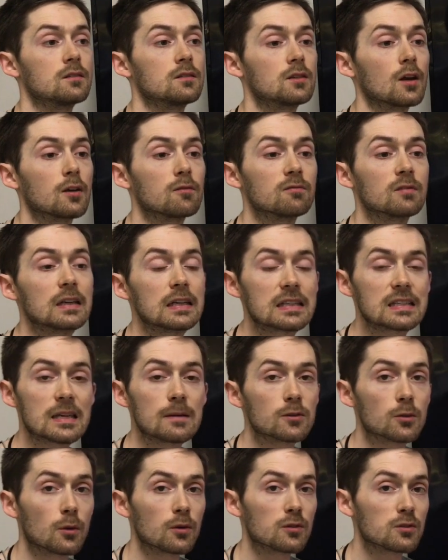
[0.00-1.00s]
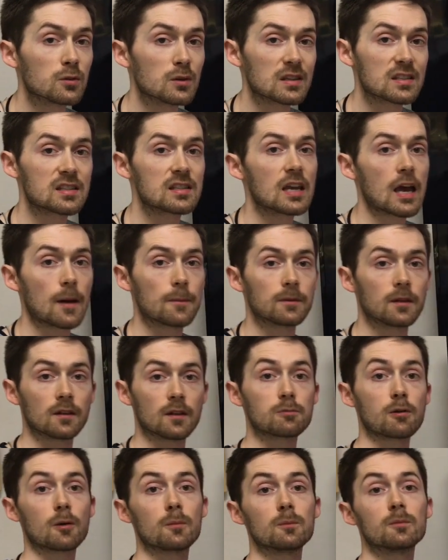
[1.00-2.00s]
don't really seem to want to accept that
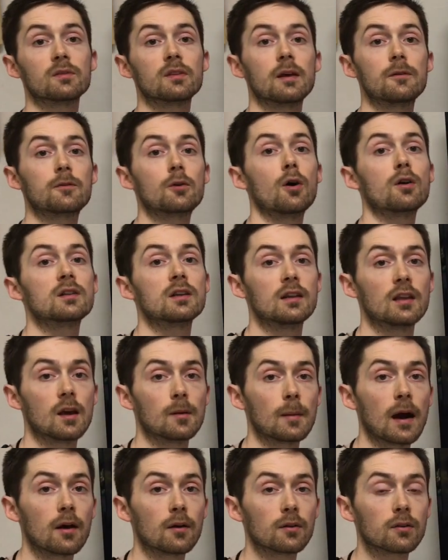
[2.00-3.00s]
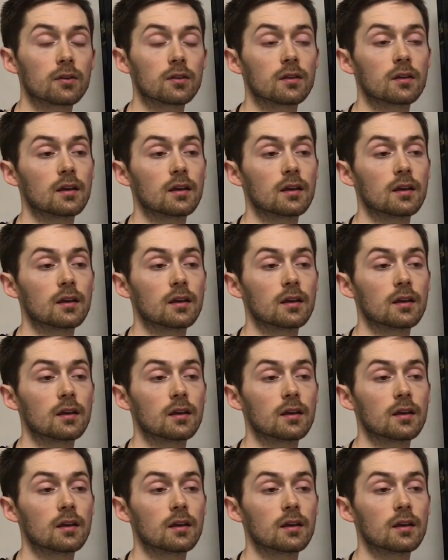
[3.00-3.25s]
the problems they've got in their mouth